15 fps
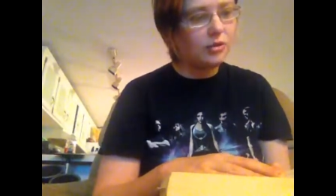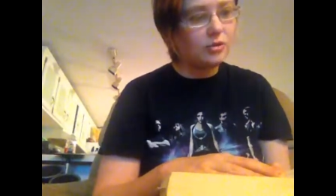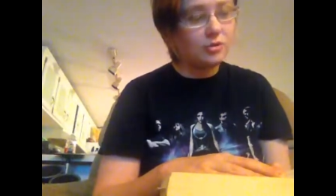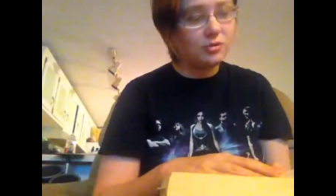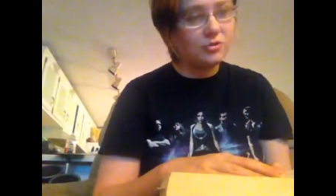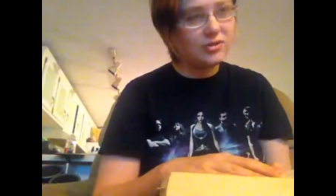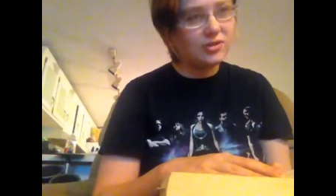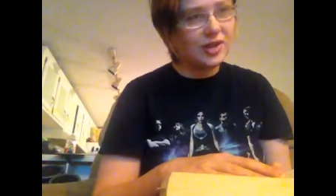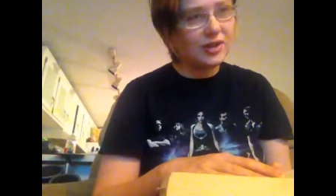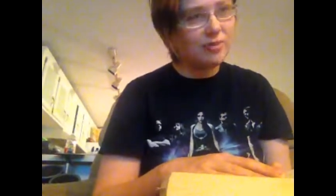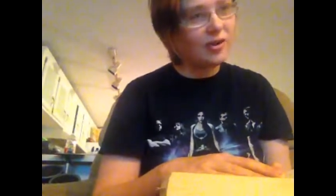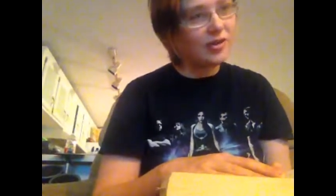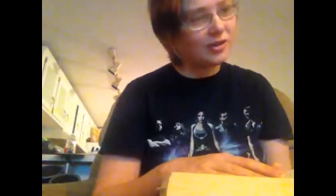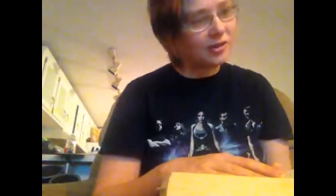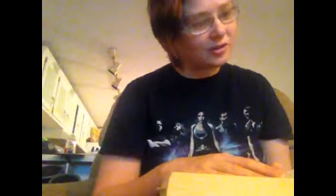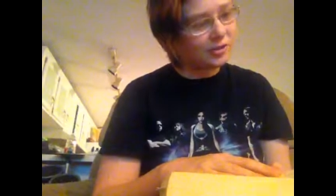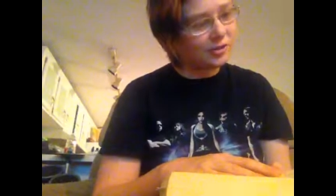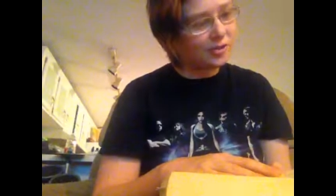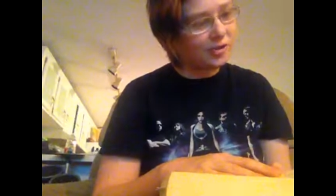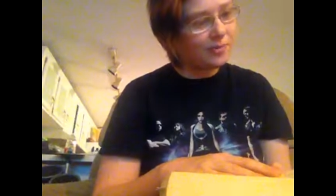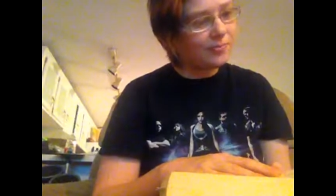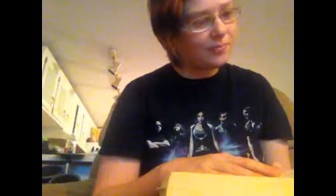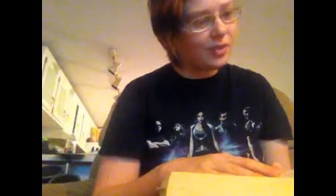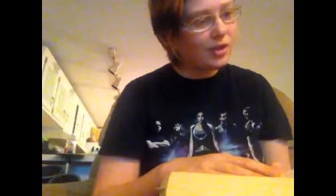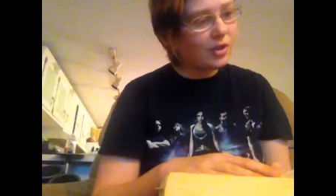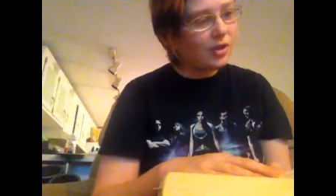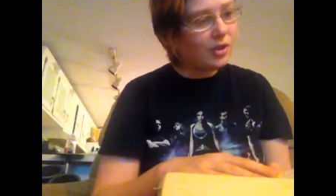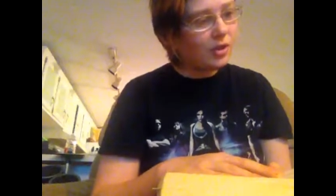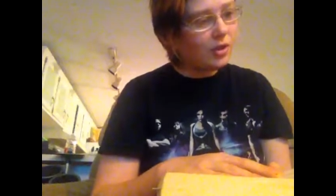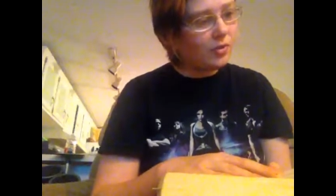Tuesday brought the clerk,
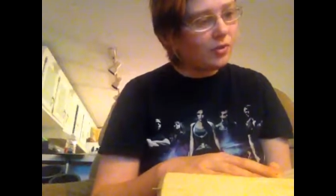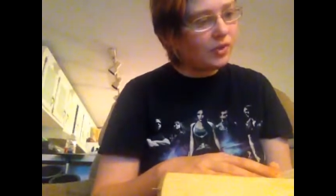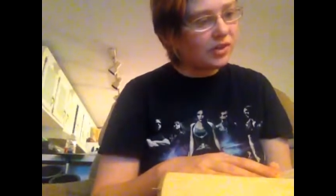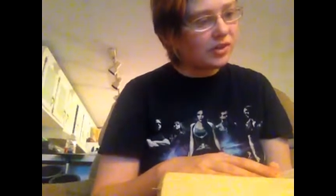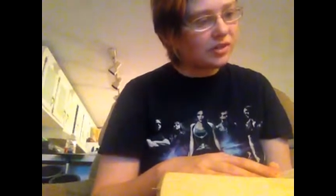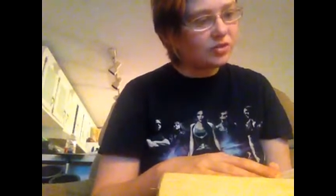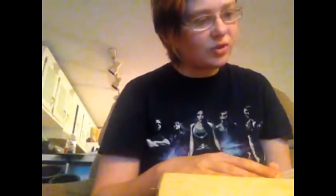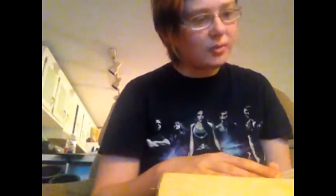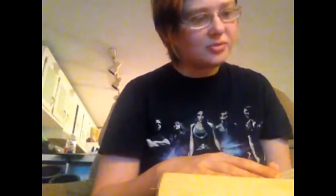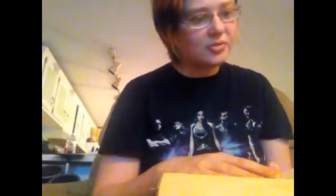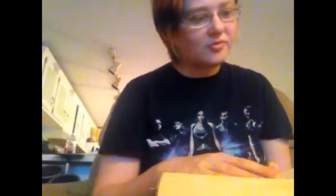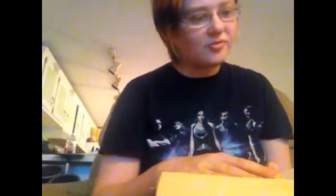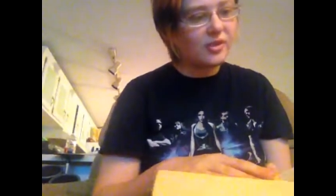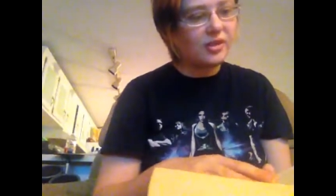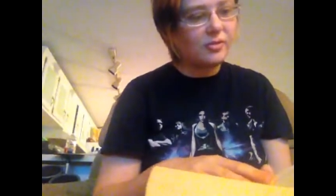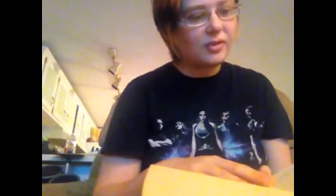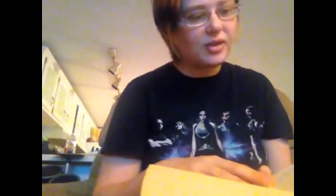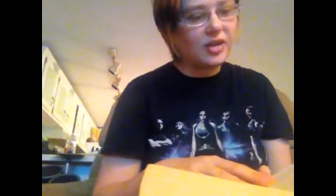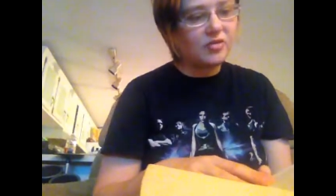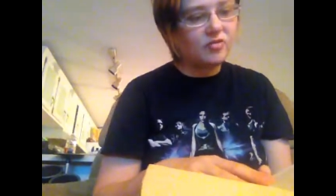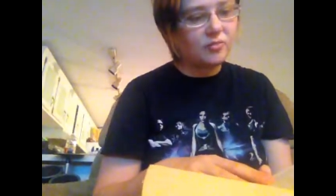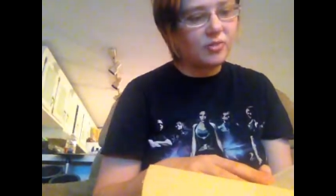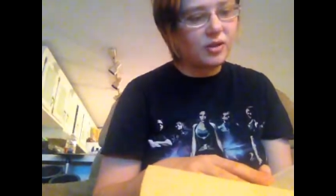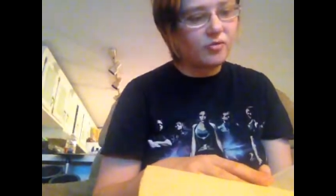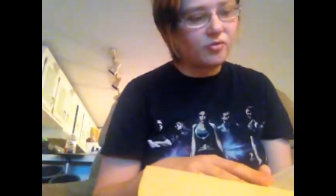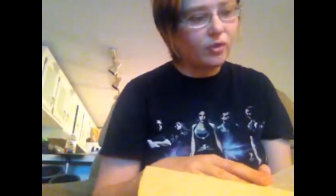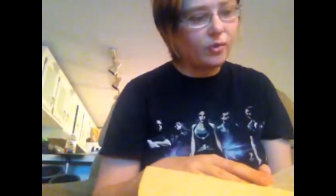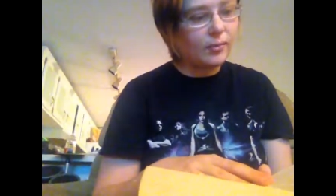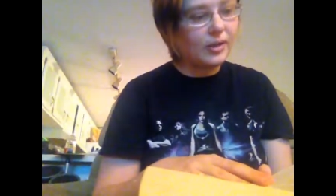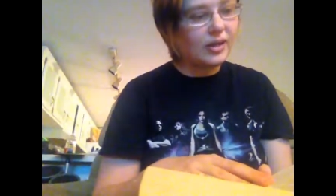with his scraps of vellum and inks for me to
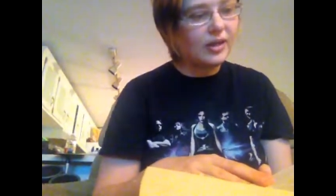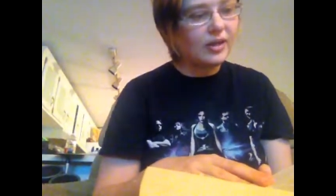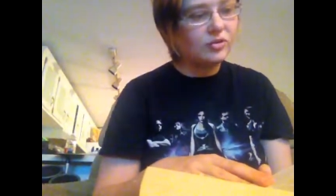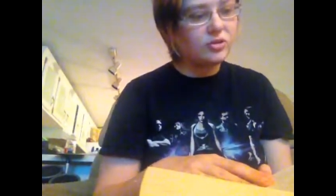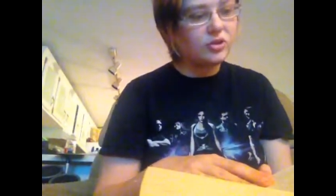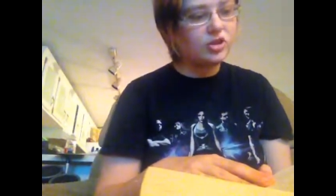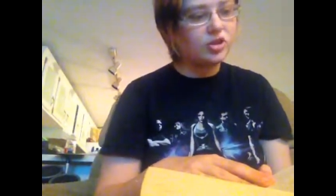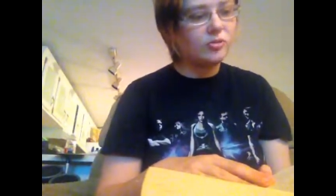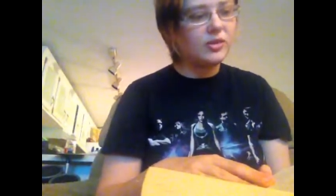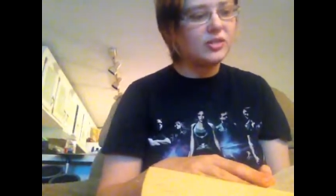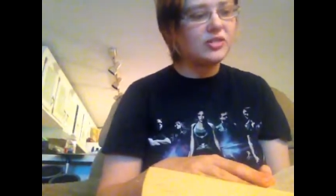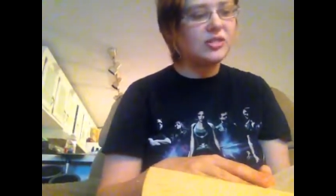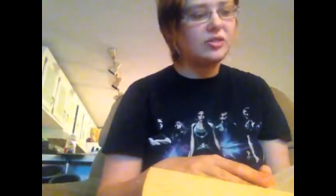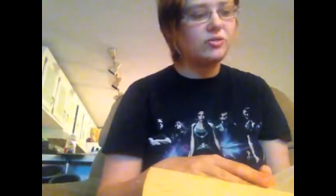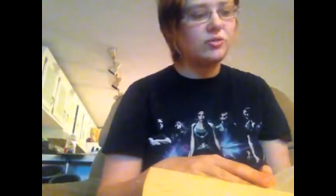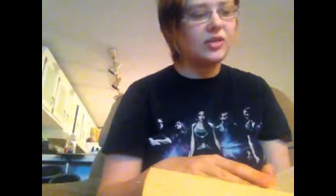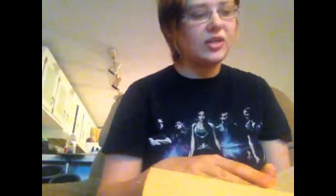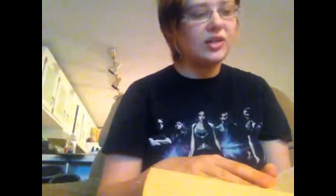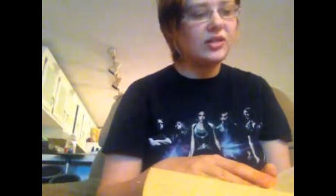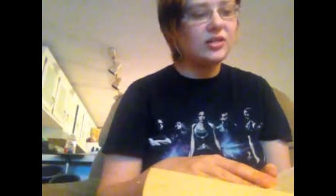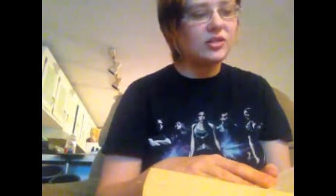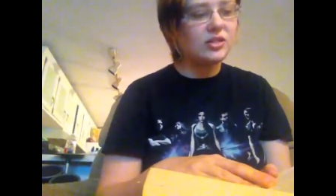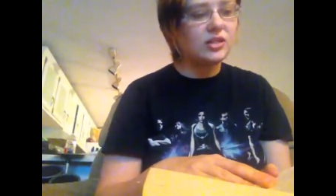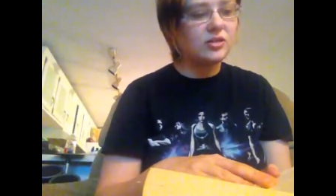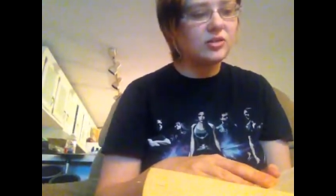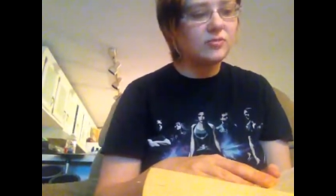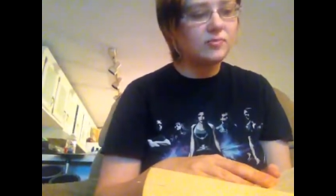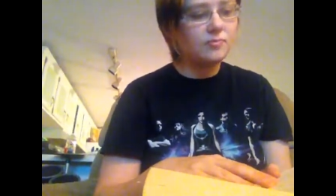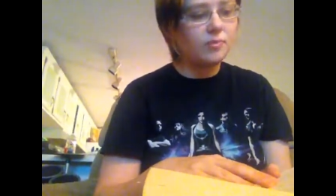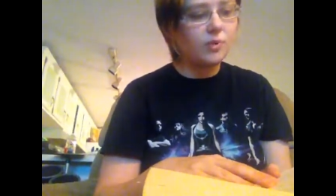form my letters and show my skills with tally
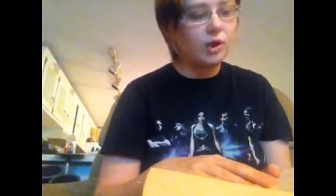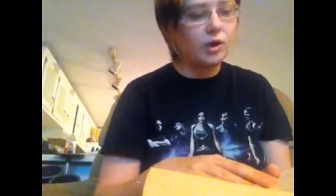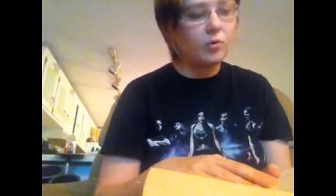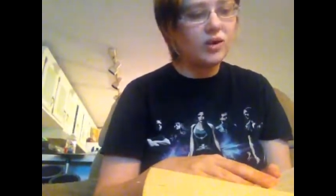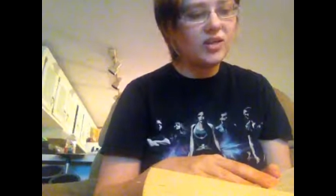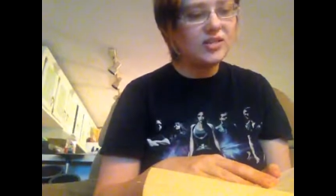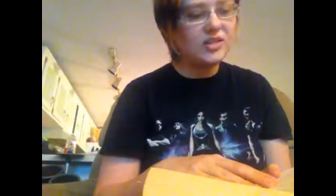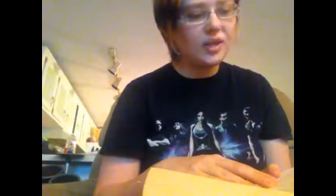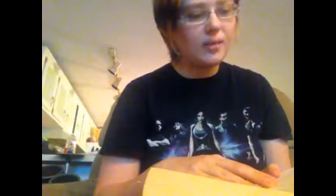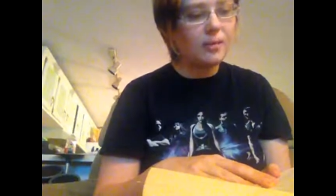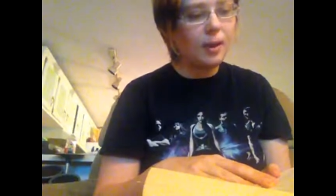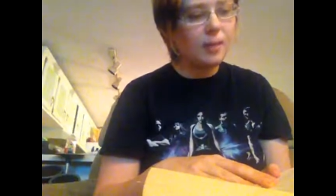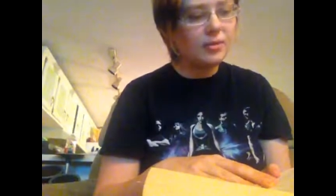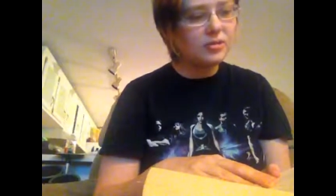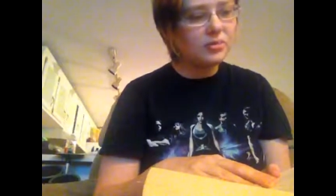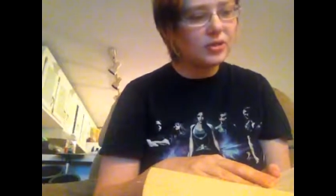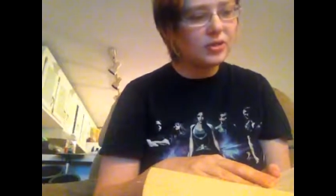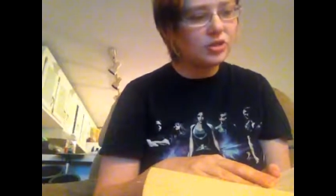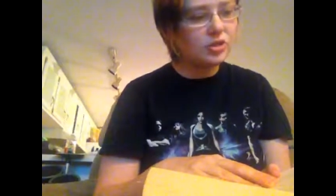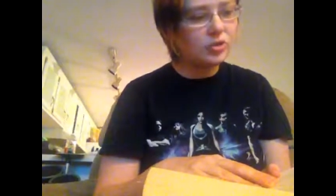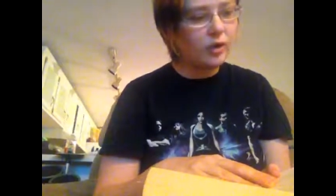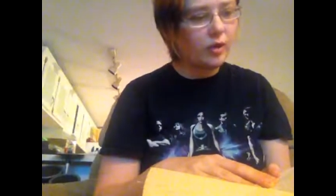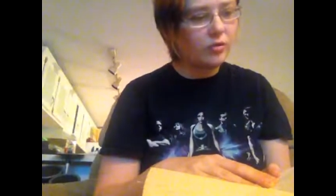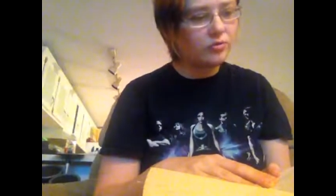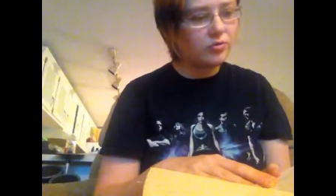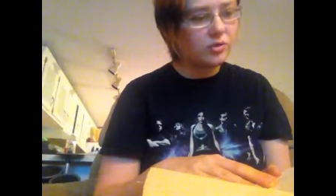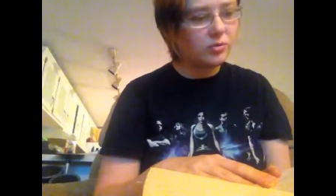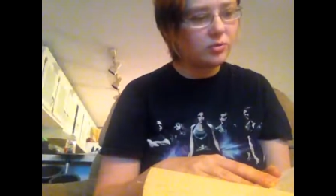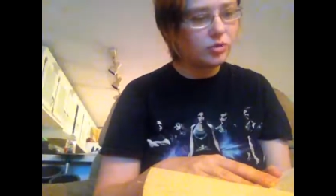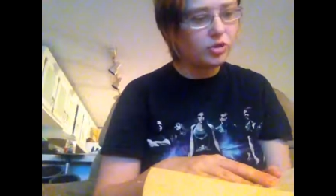sticks. On Wednesday, Mamma spent two hours
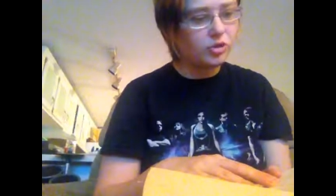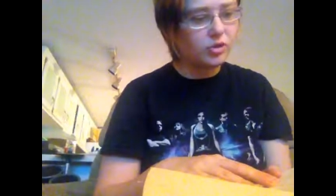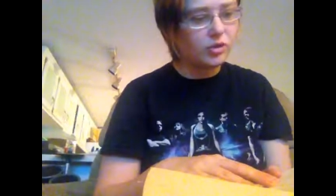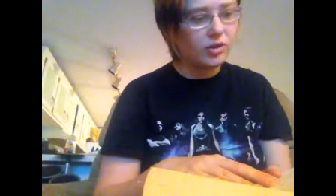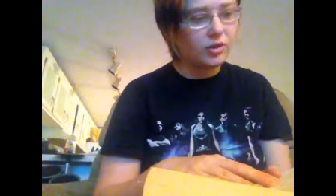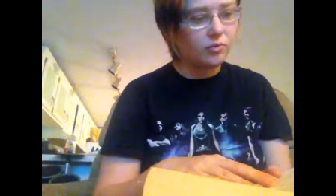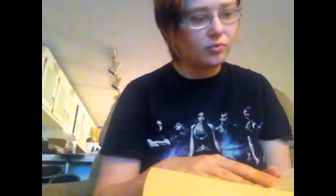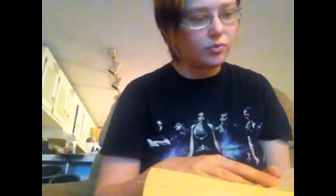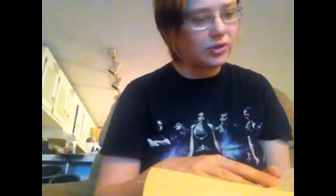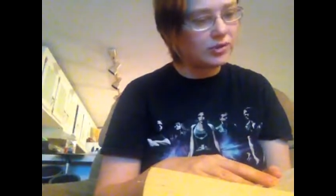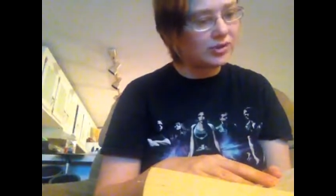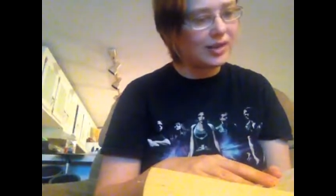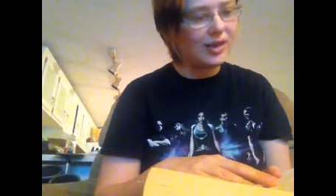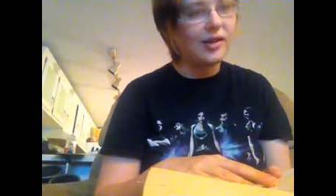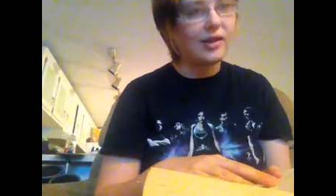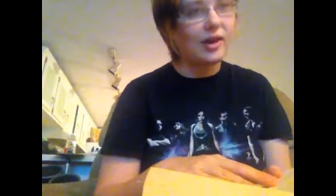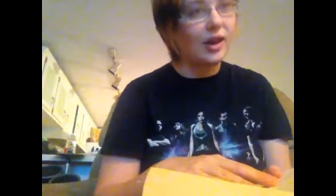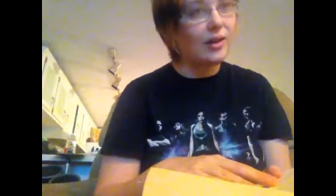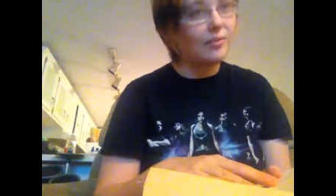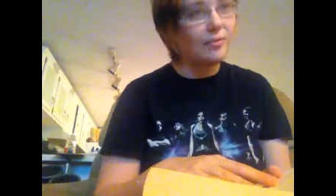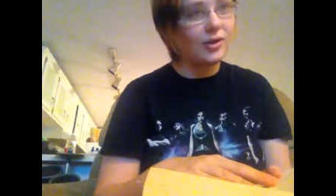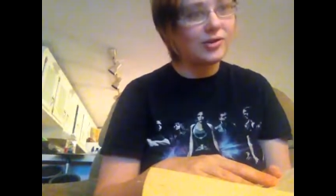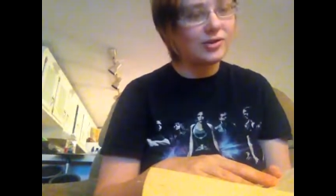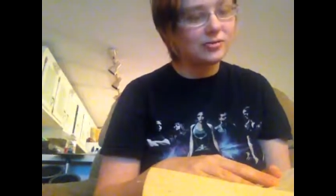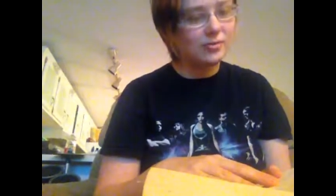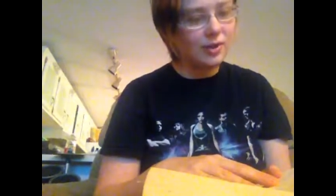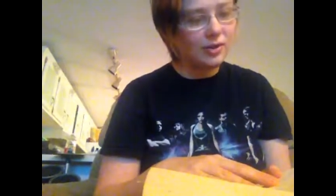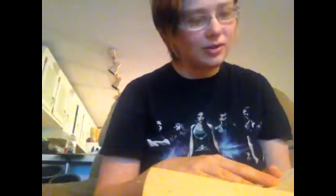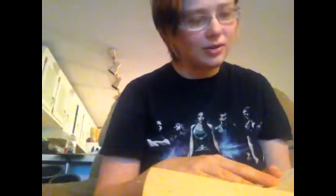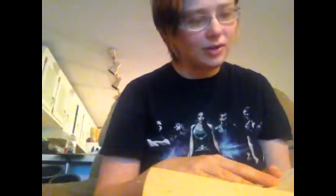with the butcher, and once again, I practiced
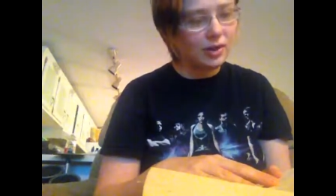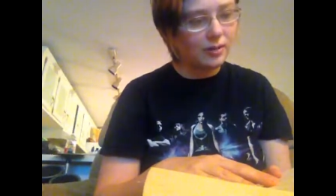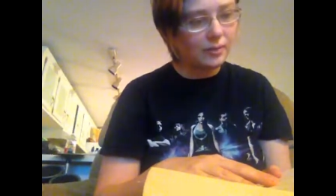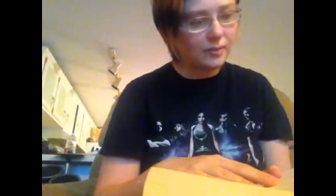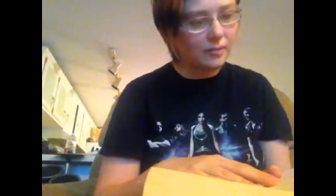my cooking.